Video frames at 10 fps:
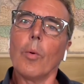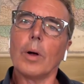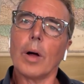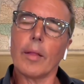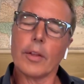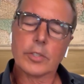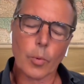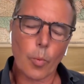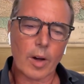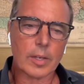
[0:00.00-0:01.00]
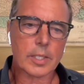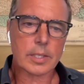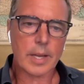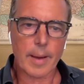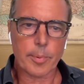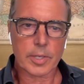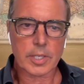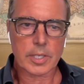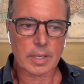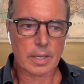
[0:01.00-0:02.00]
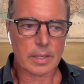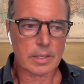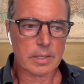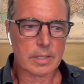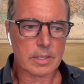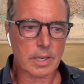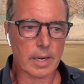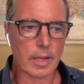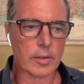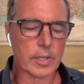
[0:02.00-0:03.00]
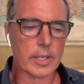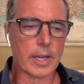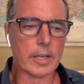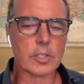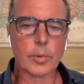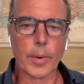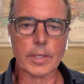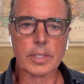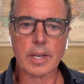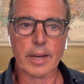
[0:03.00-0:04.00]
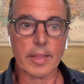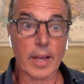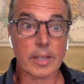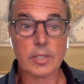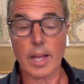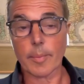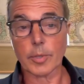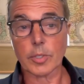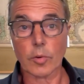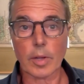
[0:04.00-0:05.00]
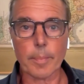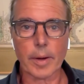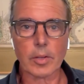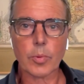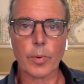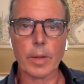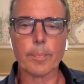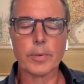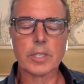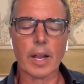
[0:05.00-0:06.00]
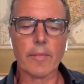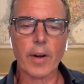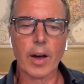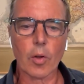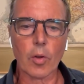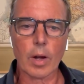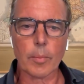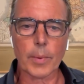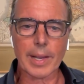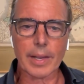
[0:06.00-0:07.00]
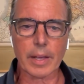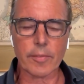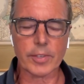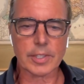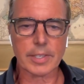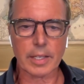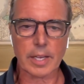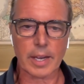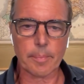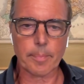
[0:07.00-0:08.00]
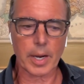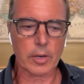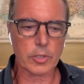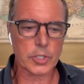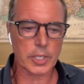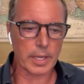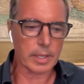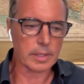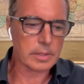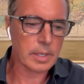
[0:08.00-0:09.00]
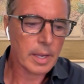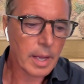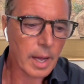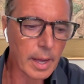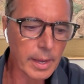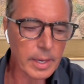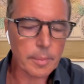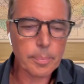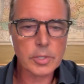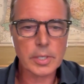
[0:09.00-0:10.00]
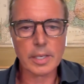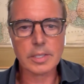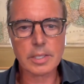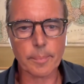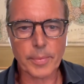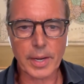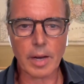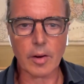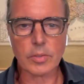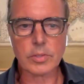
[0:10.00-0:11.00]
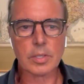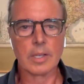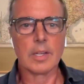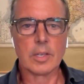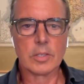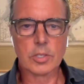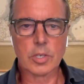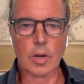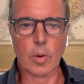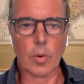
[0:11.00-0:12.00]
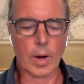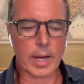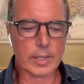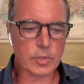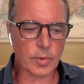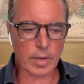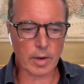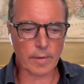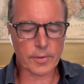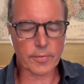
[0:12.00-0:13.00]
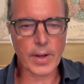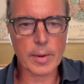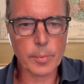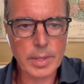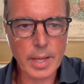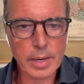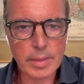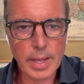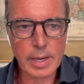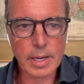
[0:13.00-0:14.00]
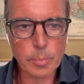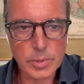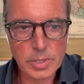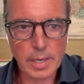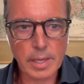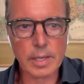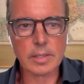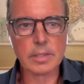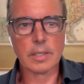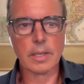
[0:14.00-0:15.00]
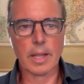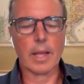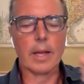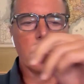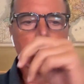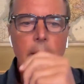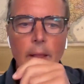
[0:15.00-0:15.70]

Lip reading: Well, there's a well-established study called the Danish Twin Study that established only about 20% of how long we live is dictated by our genes. 80% is something else. So I struck off to find what that 80% is. And